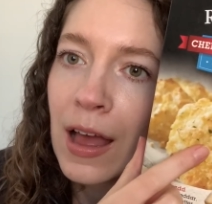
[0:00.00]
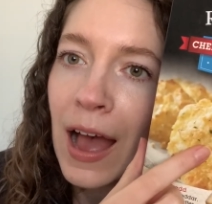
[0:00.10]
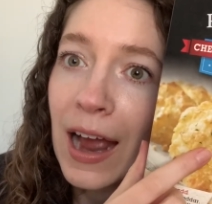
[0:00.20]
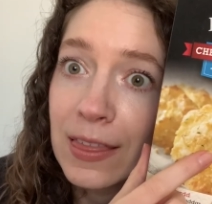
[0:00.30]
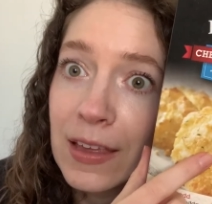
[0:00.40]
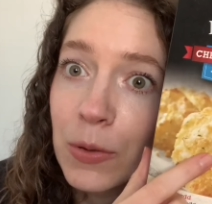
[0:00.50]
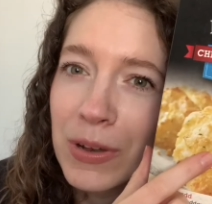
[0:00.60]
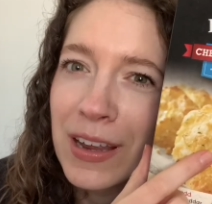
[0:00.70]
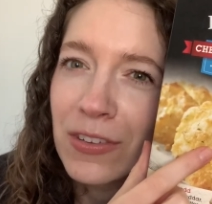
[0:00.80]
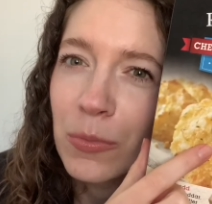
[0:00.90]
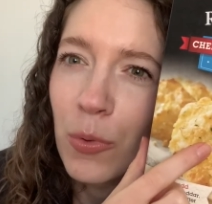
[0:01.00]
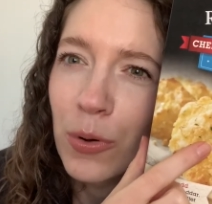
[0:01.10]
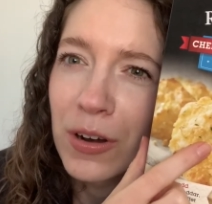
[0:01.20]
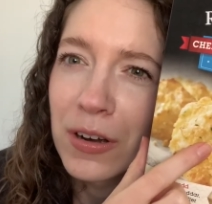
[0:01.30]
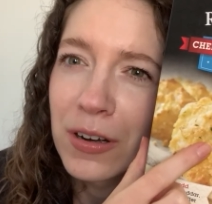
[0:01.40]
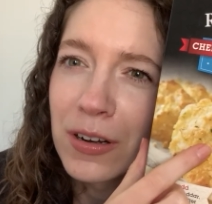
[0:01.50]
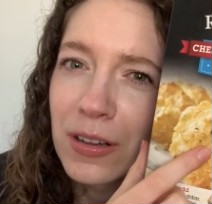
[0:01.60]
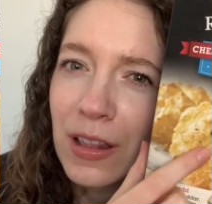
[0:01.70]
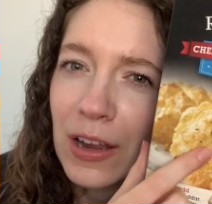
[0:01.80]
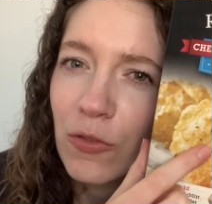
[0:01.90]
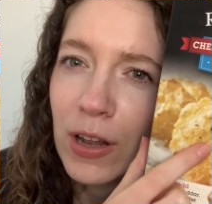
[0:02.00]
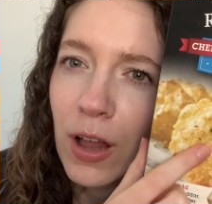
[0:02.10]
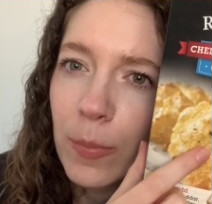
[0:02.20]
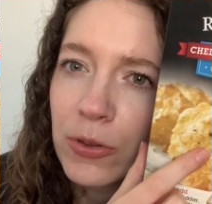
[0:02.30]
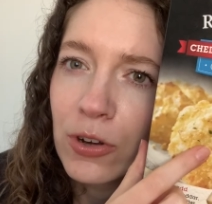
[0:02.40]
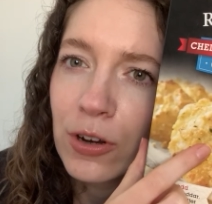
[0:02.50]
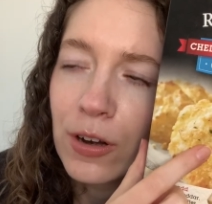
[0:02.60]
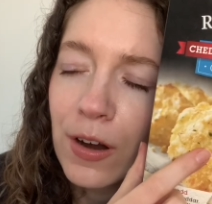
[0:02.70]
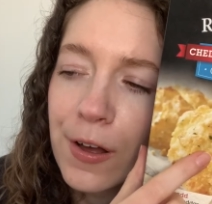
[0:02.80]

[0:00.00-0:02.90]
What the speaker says: I think it would taste more like Red Lobster.